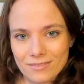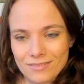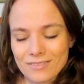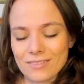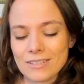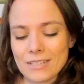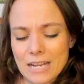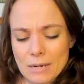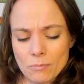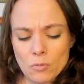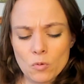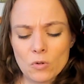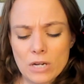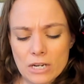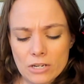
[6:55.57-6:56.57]
in that
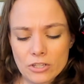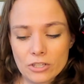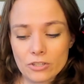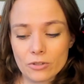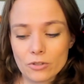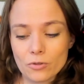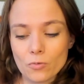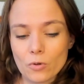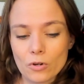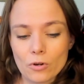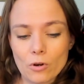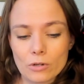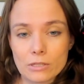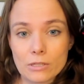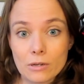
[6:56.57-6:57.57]
moon energy, so you are
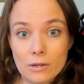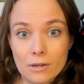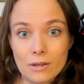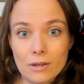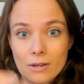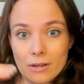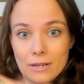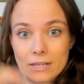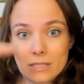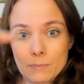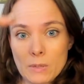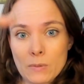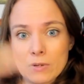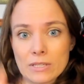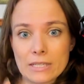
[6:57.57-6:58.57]
not
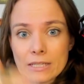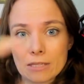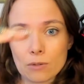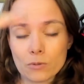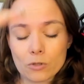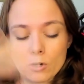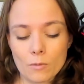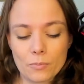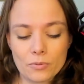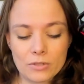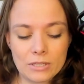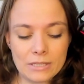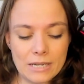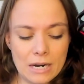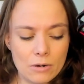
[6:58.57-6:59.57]
experiencing those ups
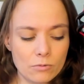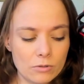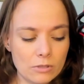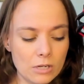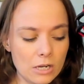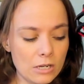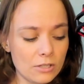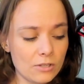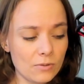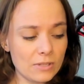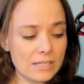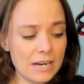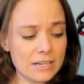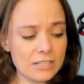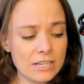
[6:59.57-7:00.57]
and downs. So
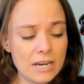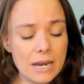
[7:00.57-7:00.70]
it's actually a